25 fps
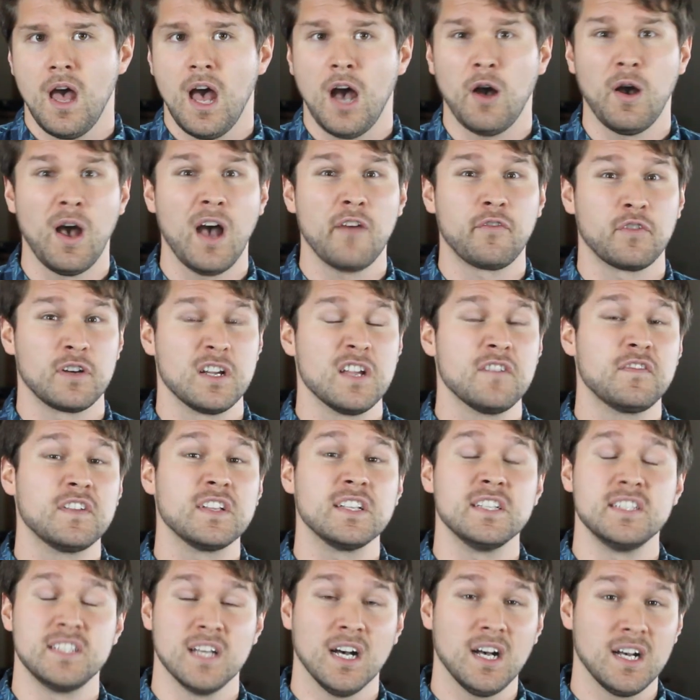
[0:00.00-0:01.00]
However, if
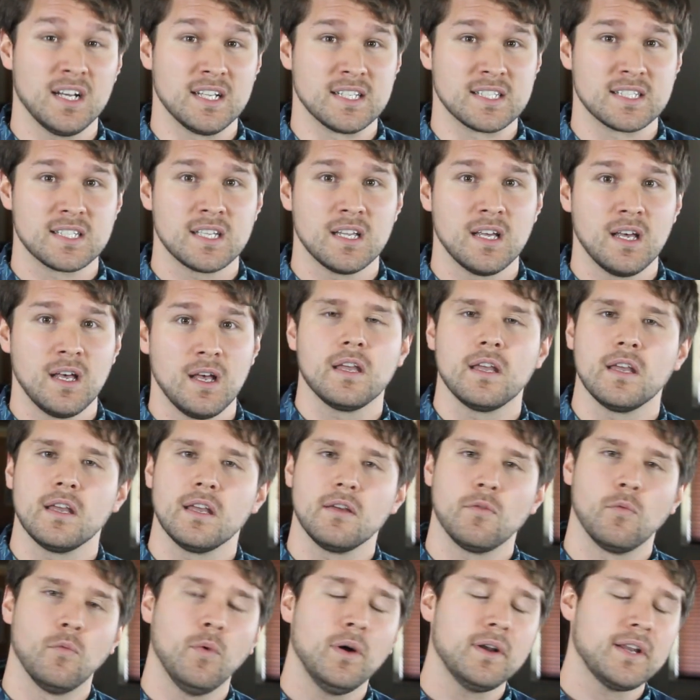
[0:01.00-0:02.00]
he does,
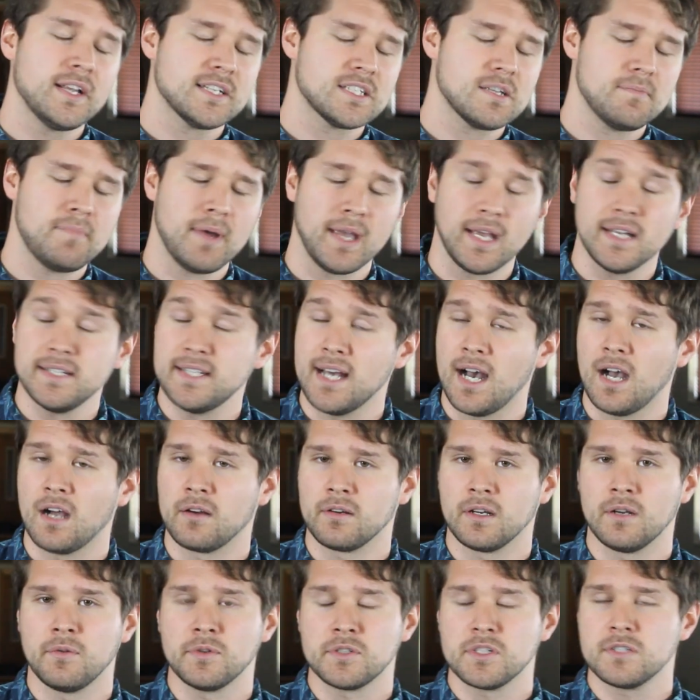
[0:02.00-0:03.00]
one, he has to pay a
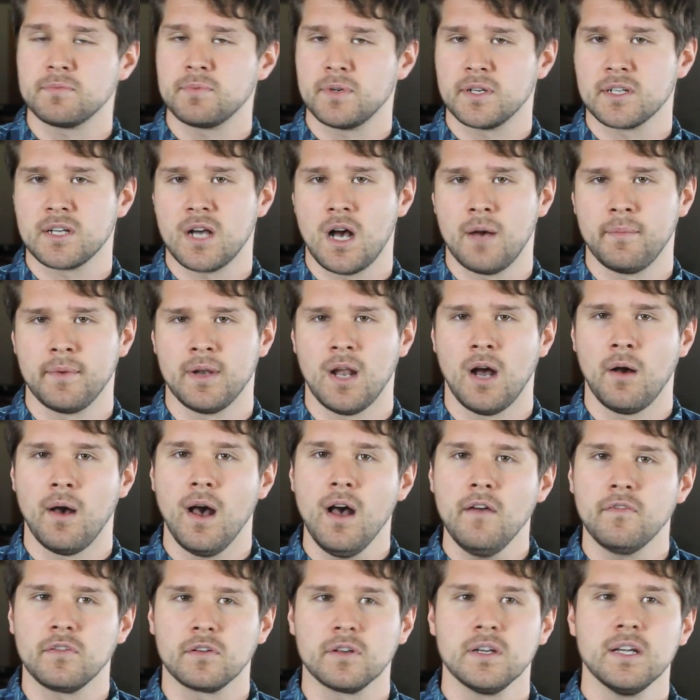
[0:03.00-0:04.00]
dowry, which is pretty common.
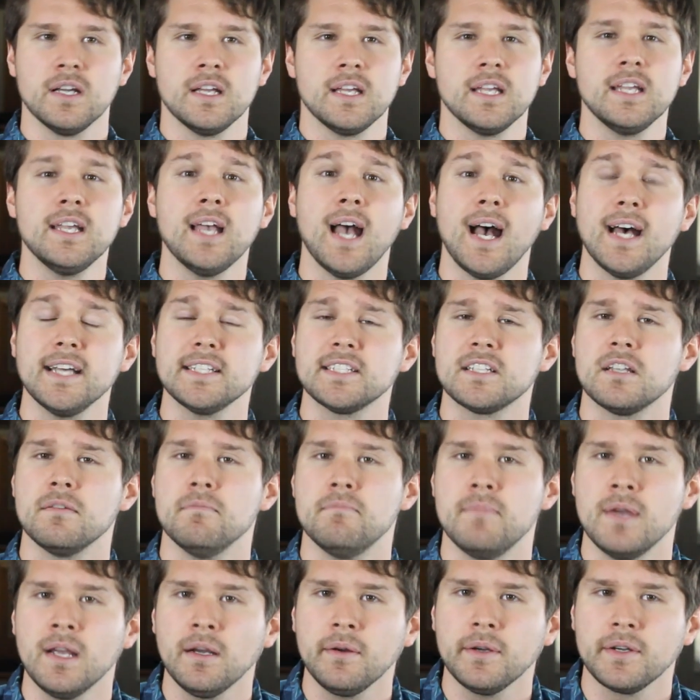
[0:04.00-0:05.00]
However, he has to
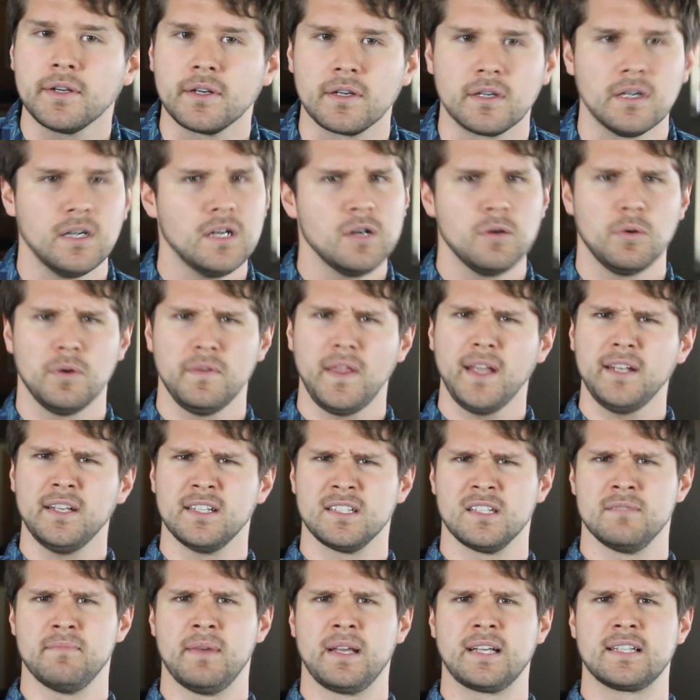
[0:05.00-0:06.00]
marry her. Well, that
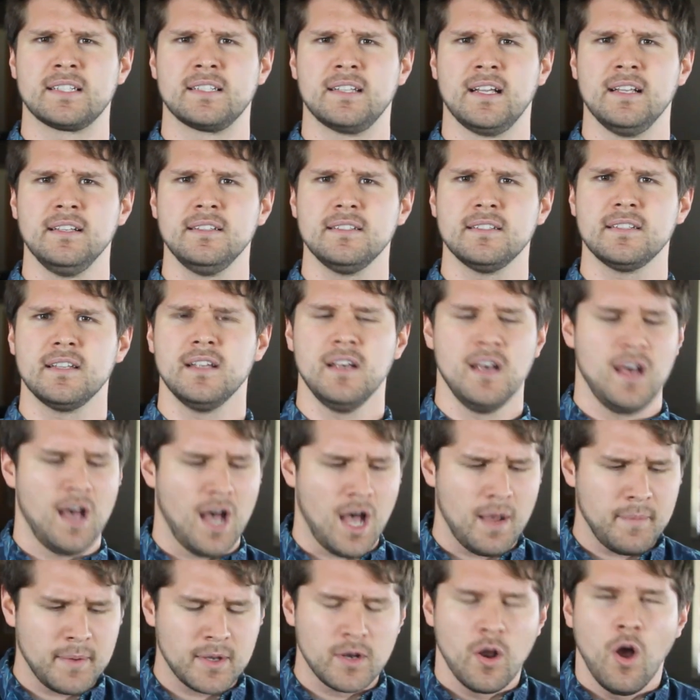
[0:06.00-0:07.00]
doesn't make sense.
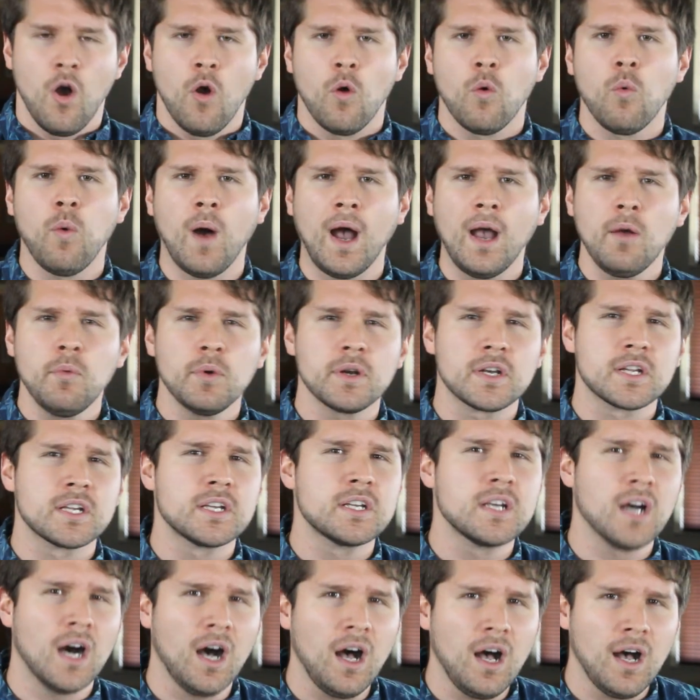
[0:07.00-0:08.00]
I mean, why would
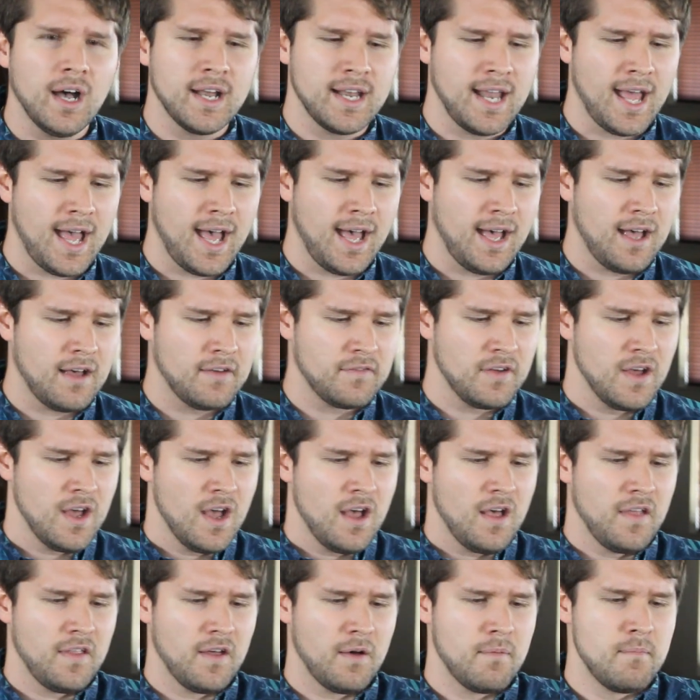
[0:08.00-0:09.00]
God have
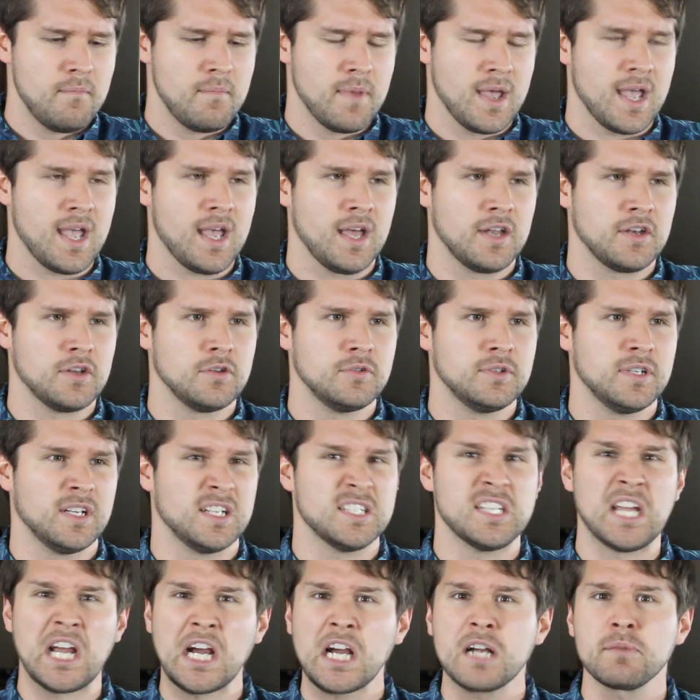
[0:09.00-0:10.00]
a man who did a
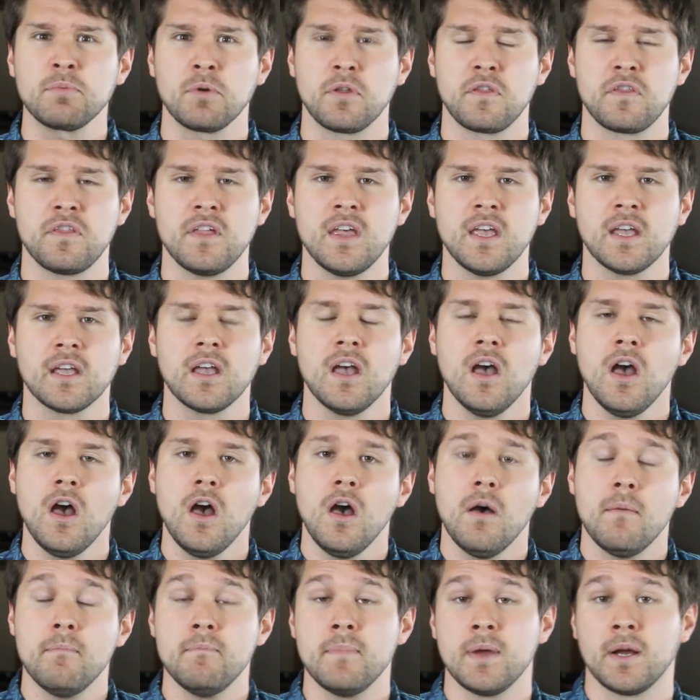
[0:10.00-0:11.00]
terrible thing
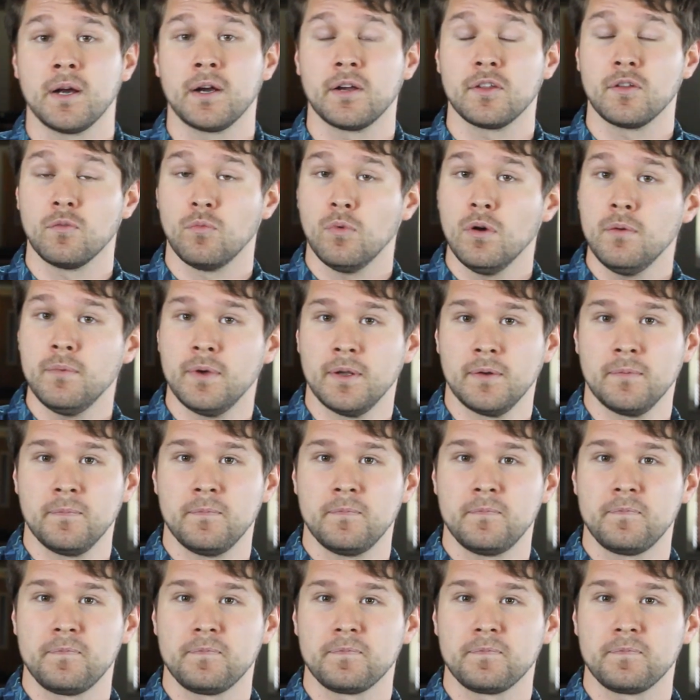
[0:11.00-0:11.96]
marry the woman?